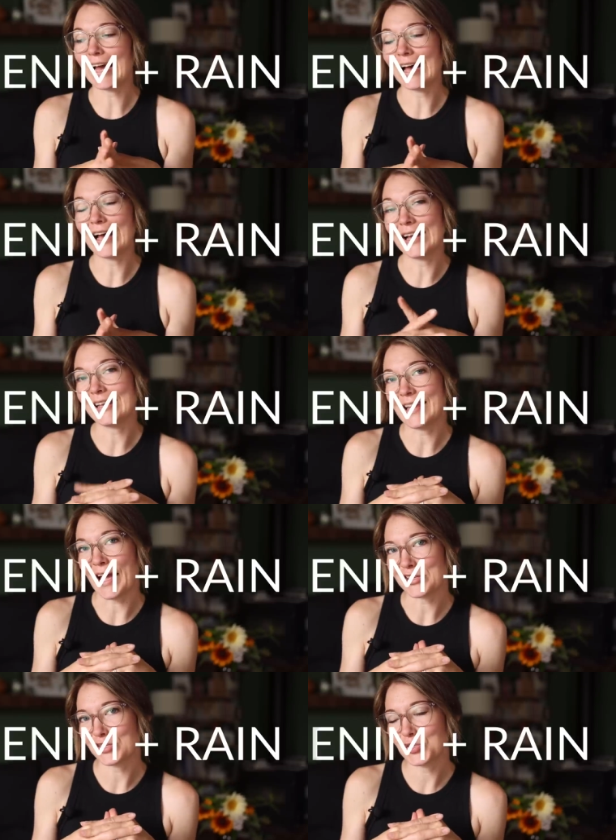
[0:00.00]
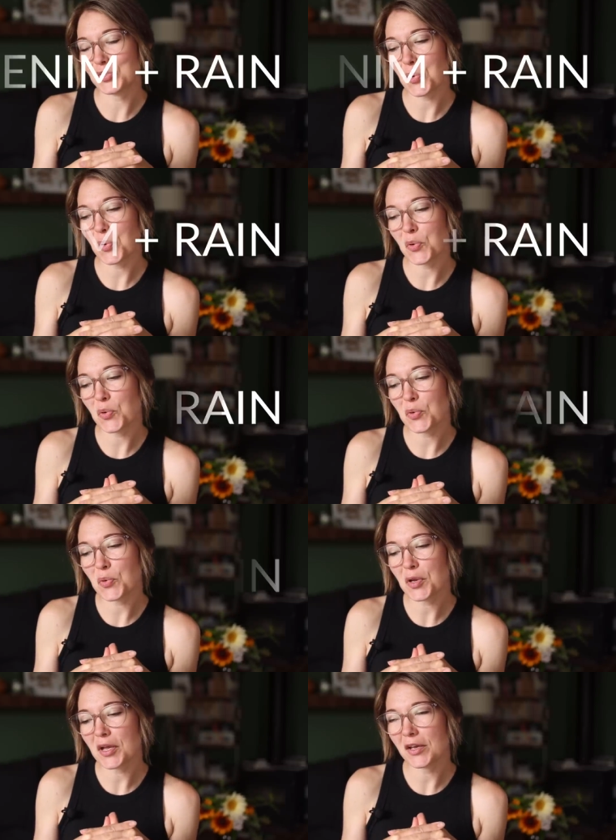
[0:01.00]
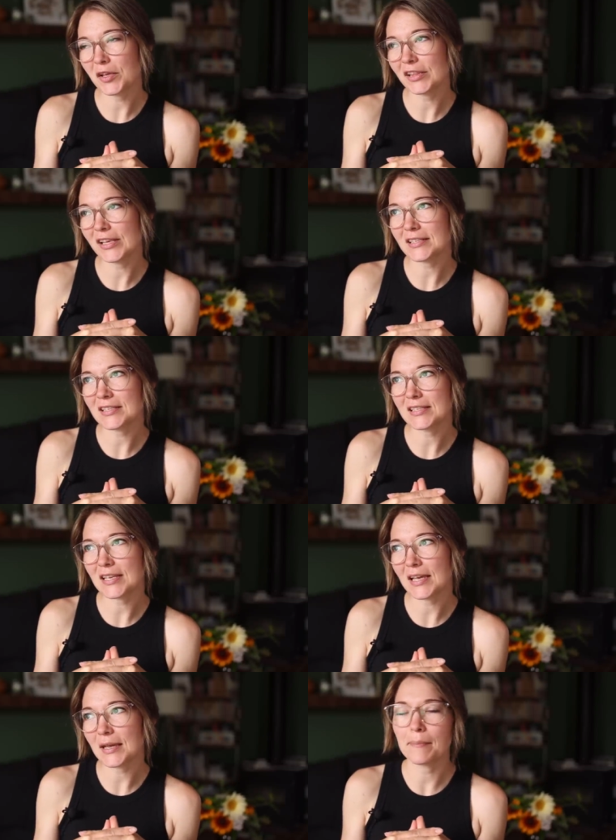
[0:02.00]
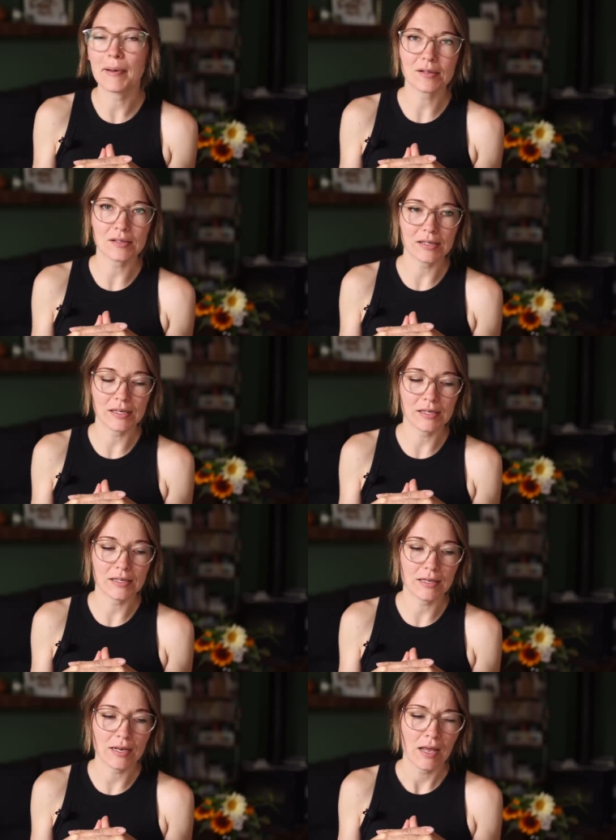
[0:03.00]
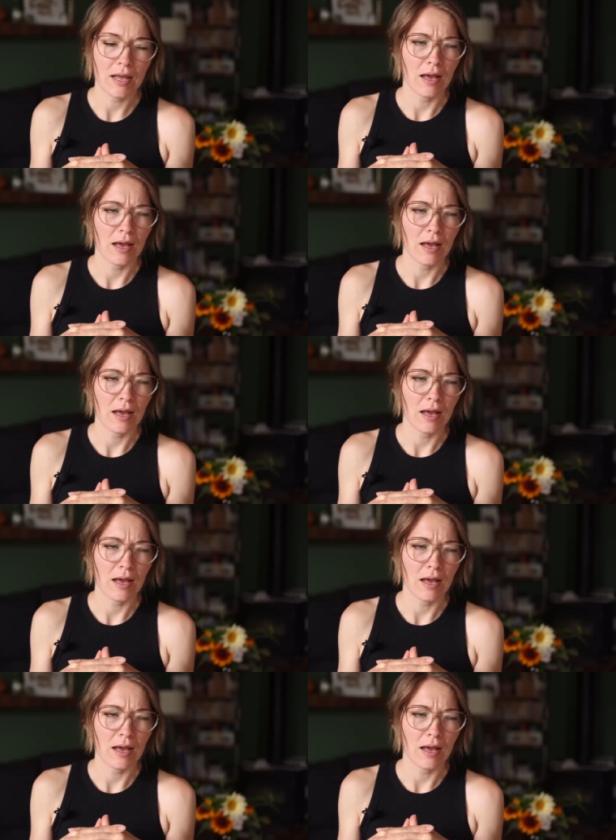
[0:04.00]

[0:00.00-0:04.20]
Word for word: Uh, yeah, so let's say buckle in.